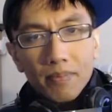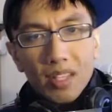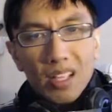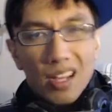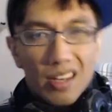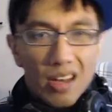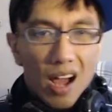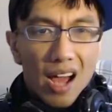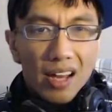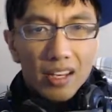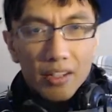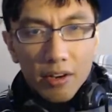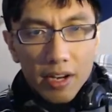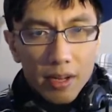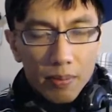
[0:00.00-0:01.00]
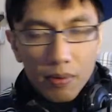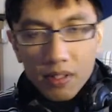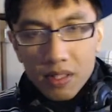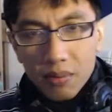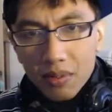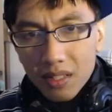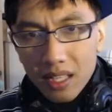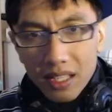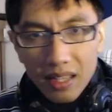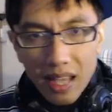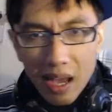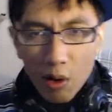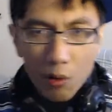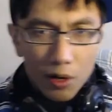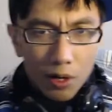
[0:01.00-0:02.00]
a knot in your hip or something like
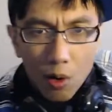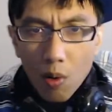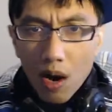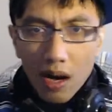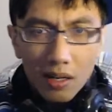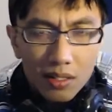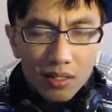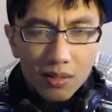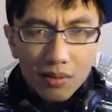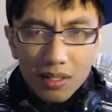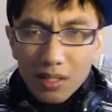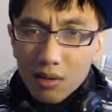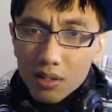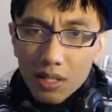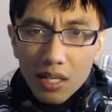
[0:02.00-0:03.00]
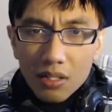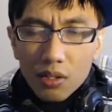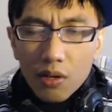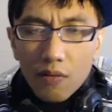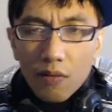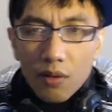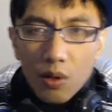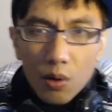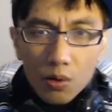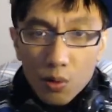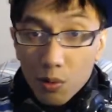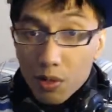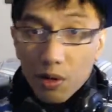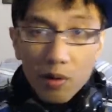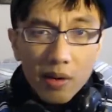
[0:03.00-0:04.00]
that, or your quad or something. It's good for those,
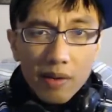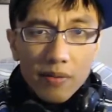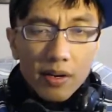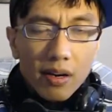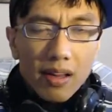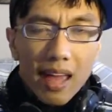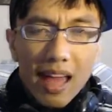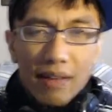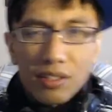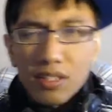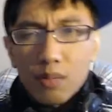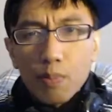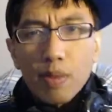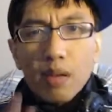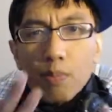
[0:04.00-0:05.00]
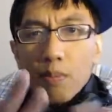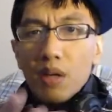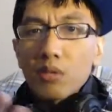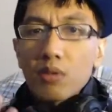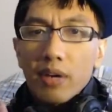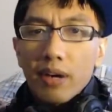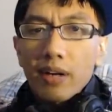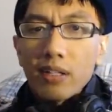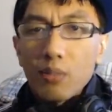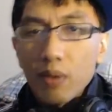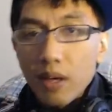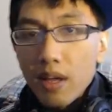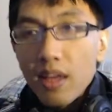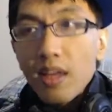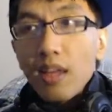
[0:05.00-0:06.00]
or even your calves, just big muscle areas. But
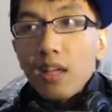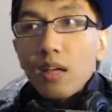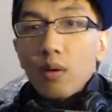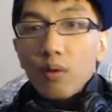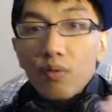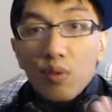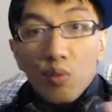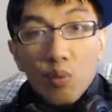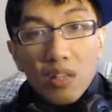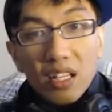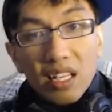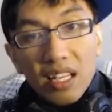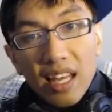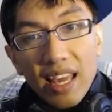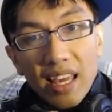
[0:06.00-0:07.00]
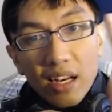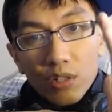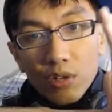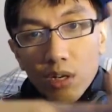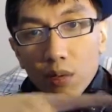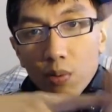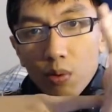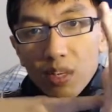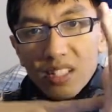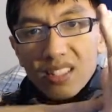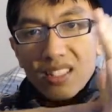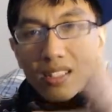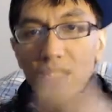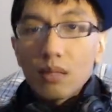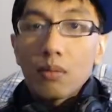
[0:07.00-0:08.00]
if you really need to hit a trigger point,
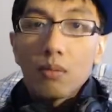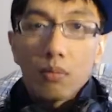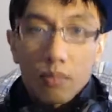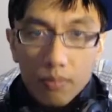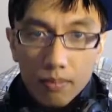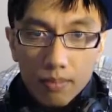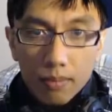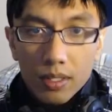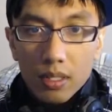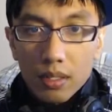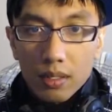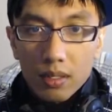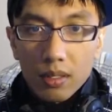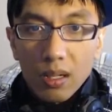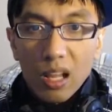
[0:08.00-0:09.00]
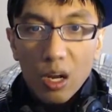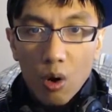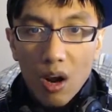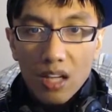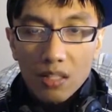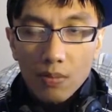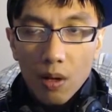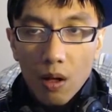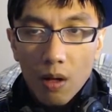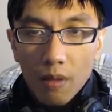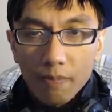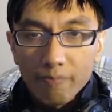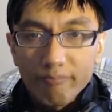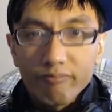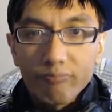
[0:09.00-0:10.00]
lacrosse ball,
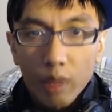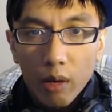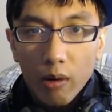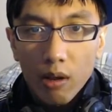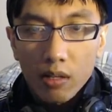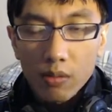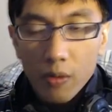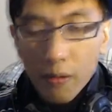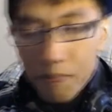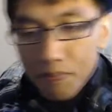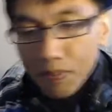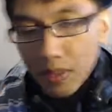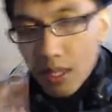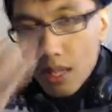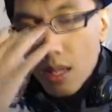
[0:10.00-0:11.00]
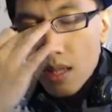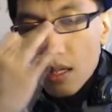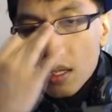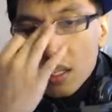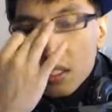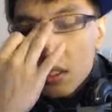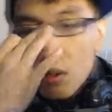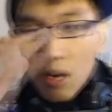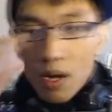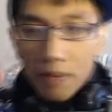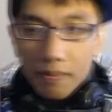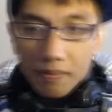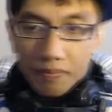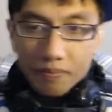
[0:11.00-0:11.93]
lacrosse ball. So